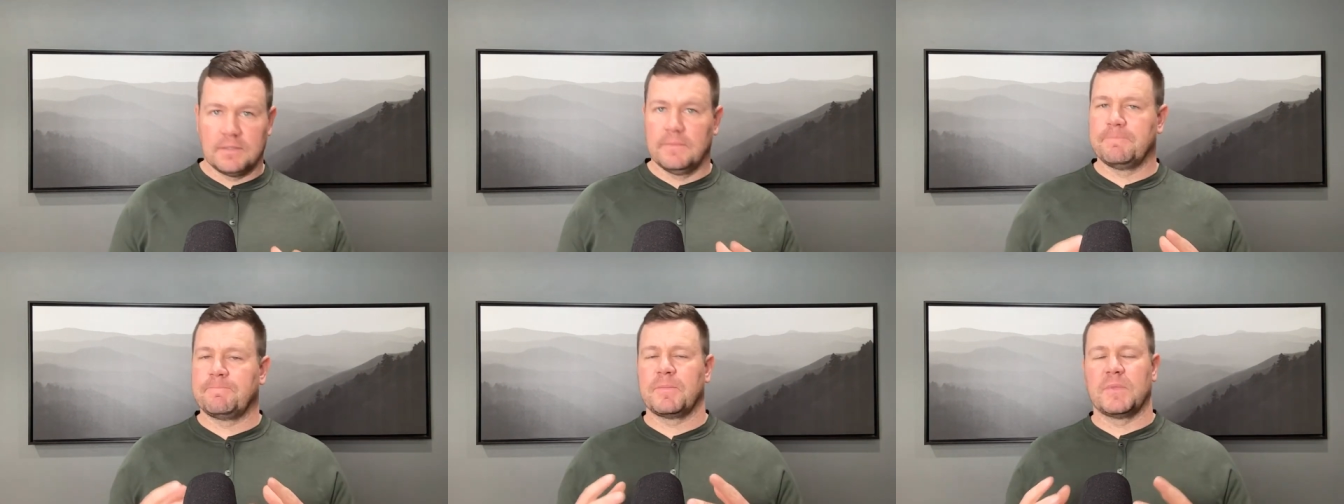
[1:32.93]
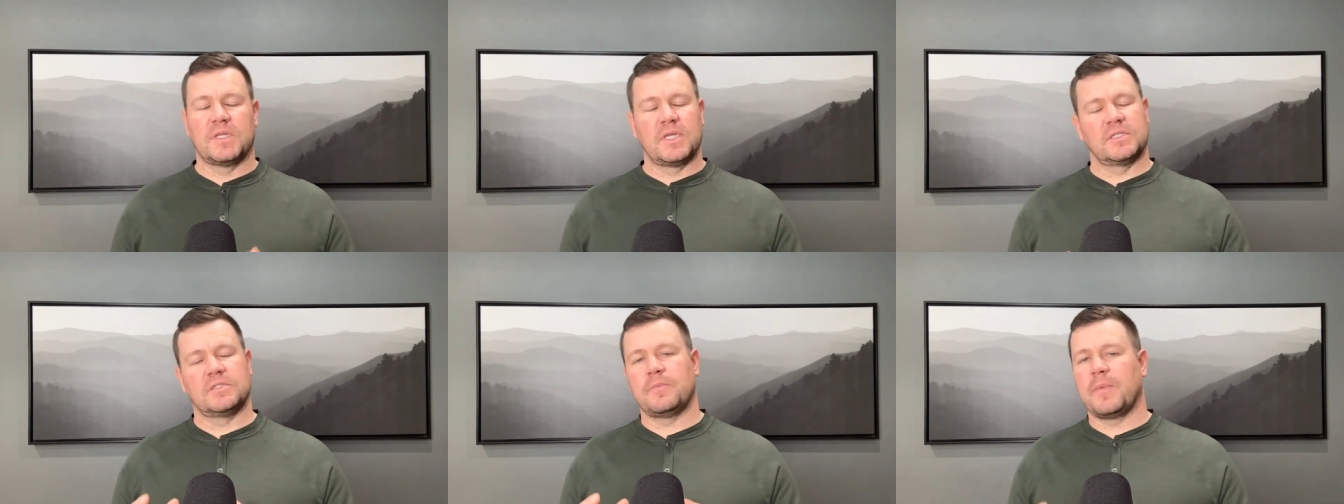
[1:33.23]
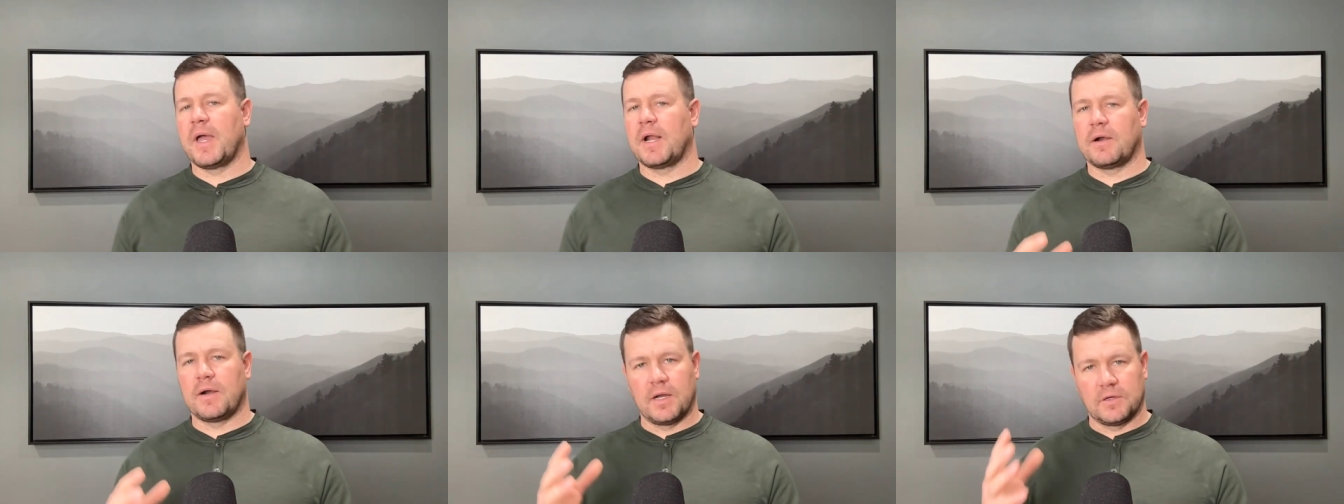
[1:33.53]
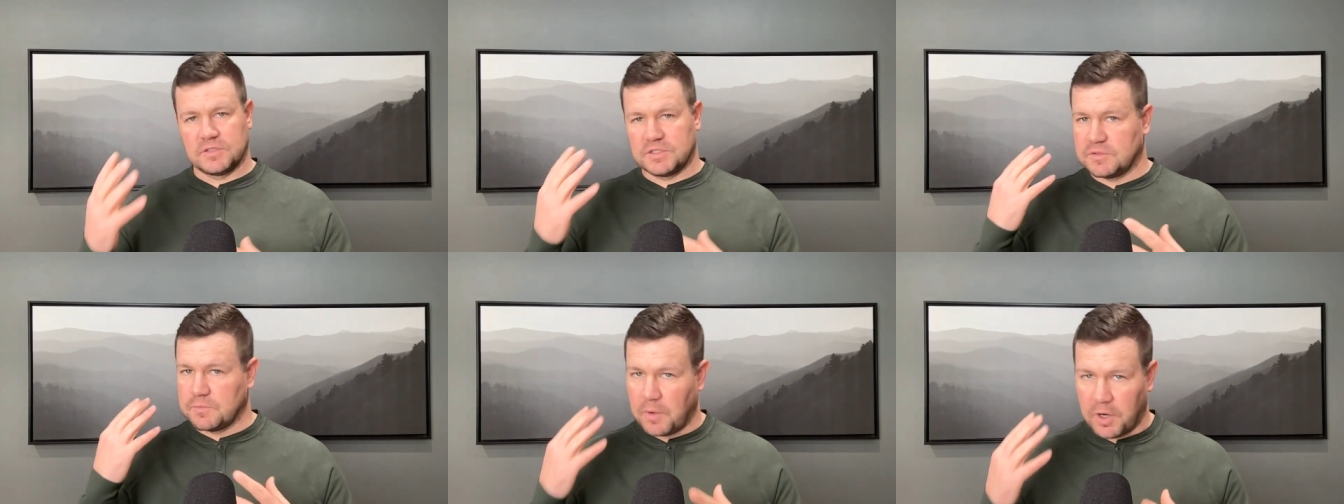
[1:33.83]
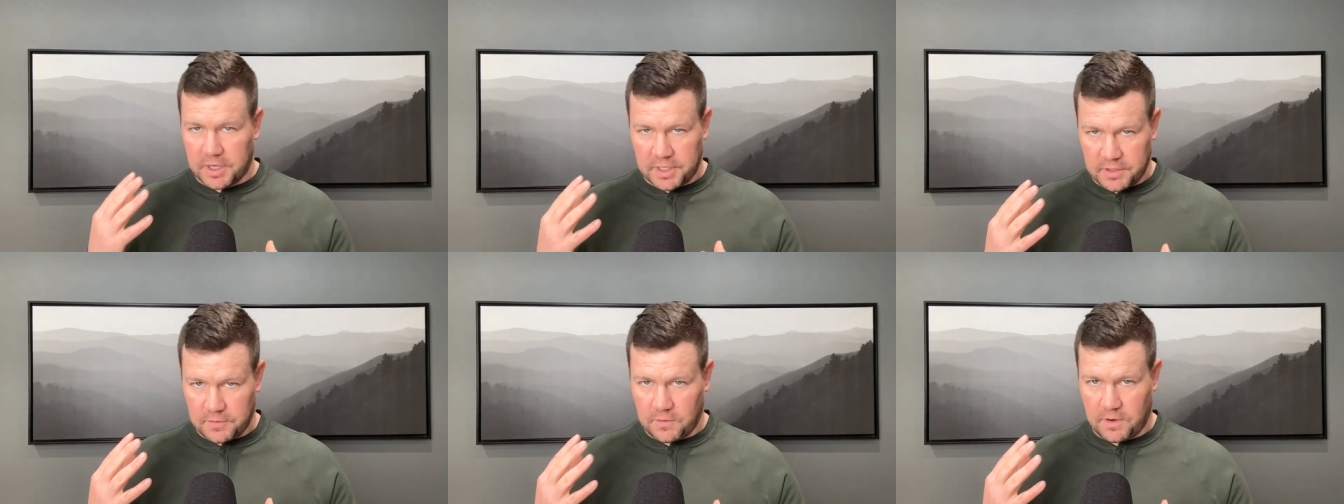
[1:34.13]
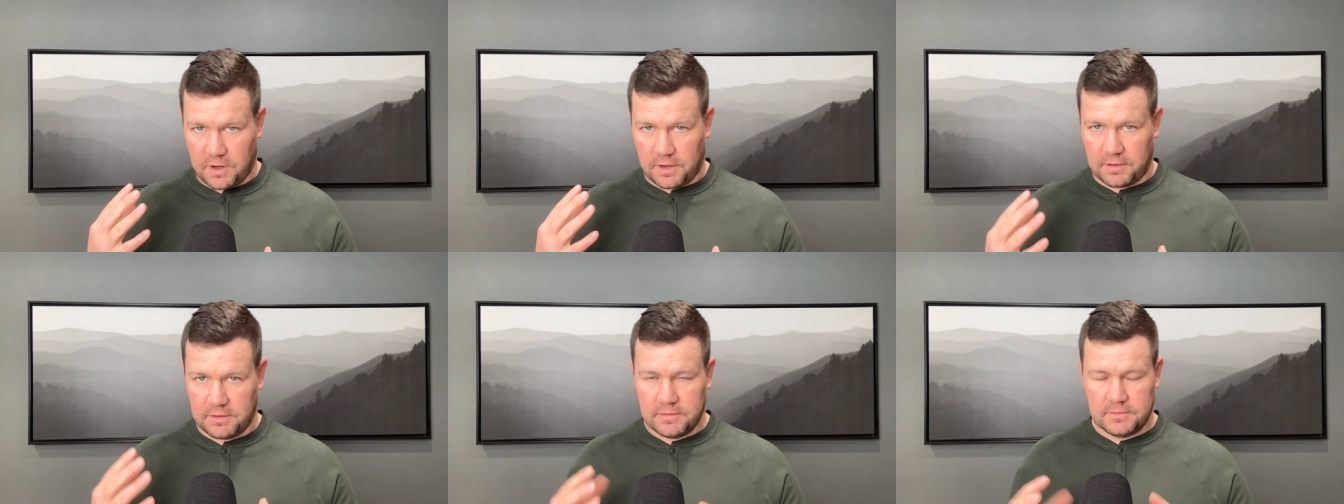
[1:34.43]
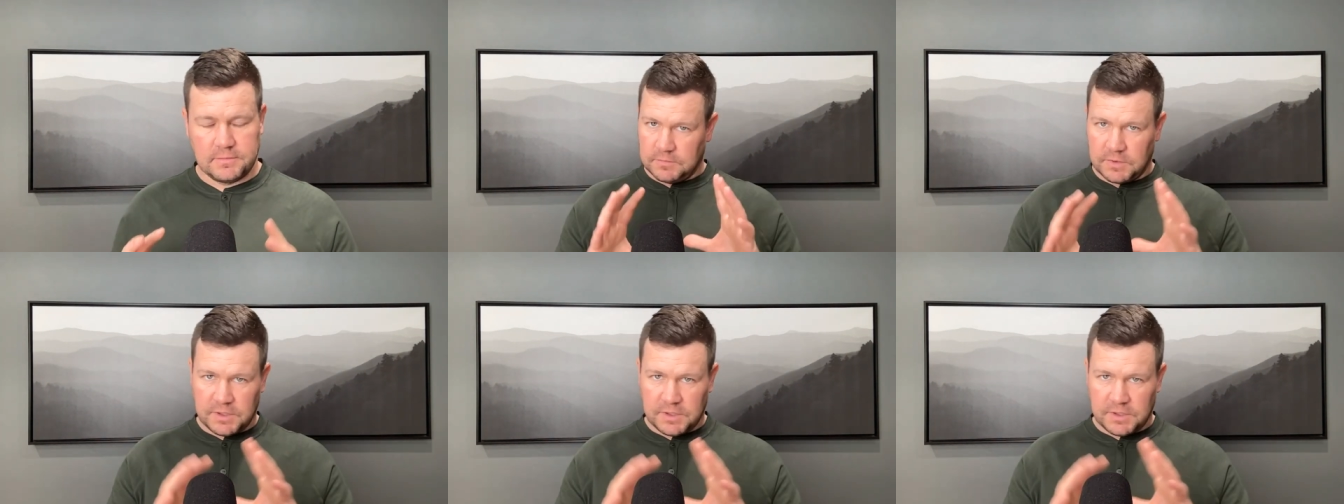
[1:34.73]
It doesn't matter how smart you are.